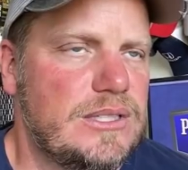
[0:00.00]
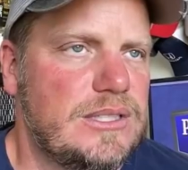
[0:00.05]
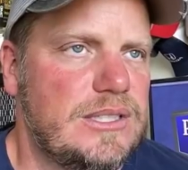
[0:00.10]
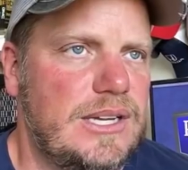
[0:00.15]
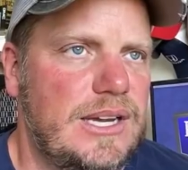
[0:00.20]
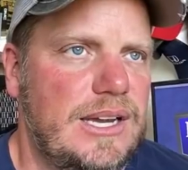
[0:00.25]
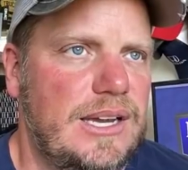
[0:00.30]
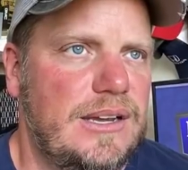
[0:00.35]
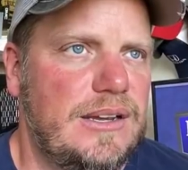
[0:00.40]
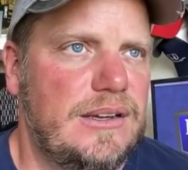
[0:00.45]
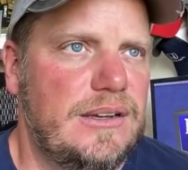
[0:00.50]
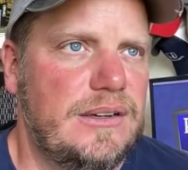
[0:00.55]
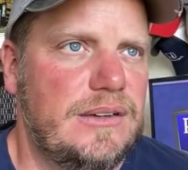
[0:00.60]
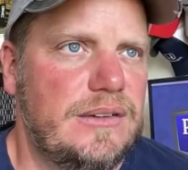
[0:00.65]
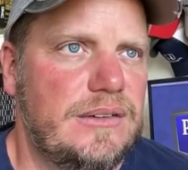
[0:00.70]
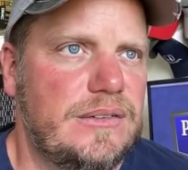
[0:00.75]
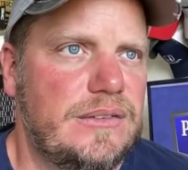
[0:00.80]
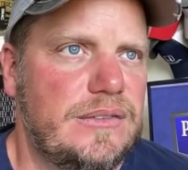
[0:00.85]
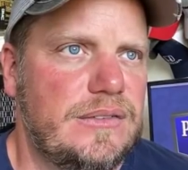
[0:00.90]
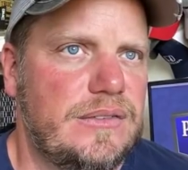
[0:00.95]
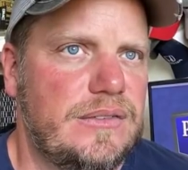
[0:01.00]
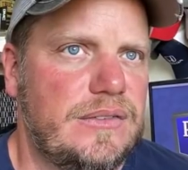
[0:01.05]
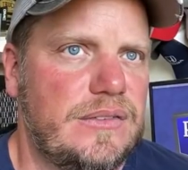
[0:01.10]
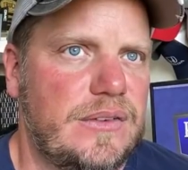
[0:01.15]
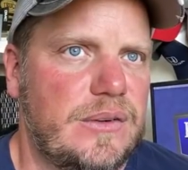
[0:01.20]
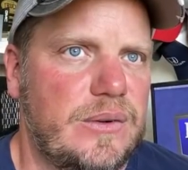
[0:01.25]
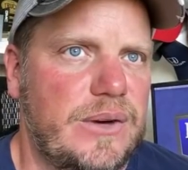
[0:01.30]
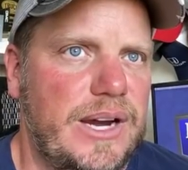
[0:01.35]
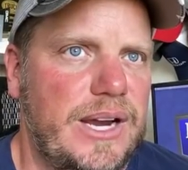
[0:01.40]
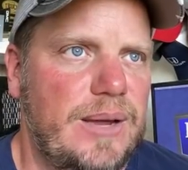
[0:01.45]
Let's see, I have
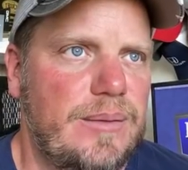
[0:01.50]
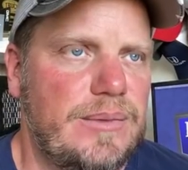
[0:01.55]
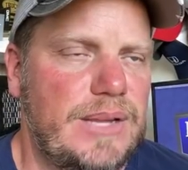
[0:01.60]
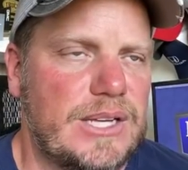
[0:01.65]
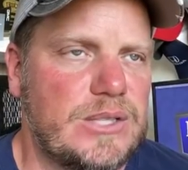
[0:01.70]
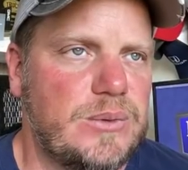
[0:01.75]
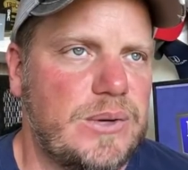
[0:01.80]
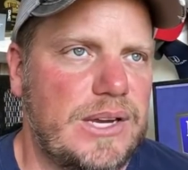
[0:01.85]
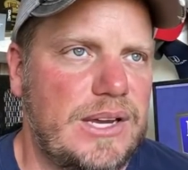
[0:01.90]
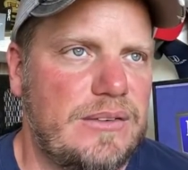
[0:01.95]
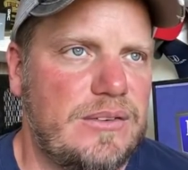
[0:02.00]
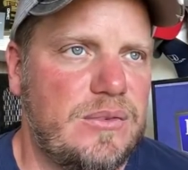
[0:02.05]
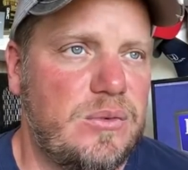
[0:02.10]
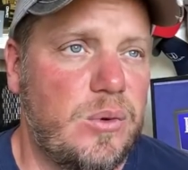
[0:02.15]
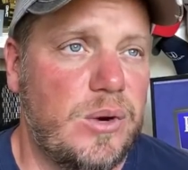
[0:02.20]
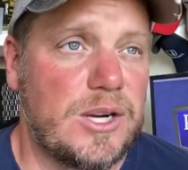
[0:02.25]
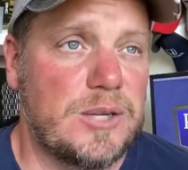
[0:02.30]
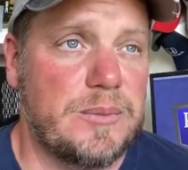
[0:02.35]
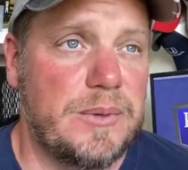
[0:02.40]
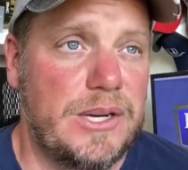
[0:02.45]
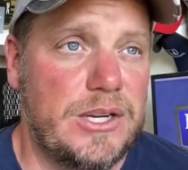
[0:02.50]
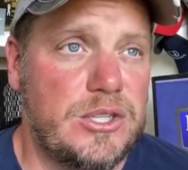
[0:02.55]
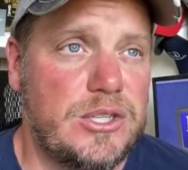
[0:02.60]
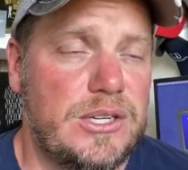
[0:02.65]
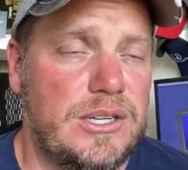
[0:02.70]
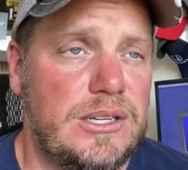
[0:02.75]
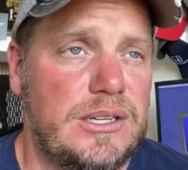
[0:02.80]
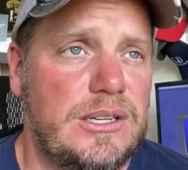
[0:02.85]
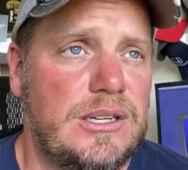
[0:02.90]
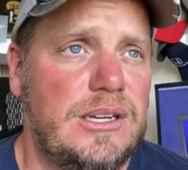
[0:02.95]
the Ram. Next week I have a Ford
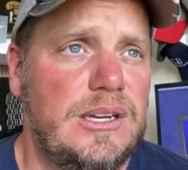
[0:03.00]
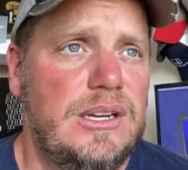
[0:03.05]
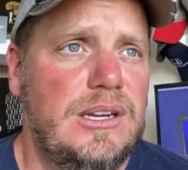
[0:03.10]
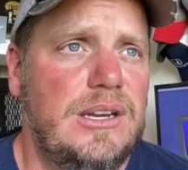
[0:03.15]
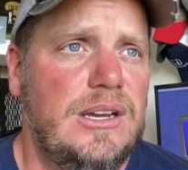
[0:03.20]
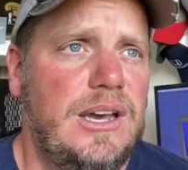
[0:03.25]
Expedition.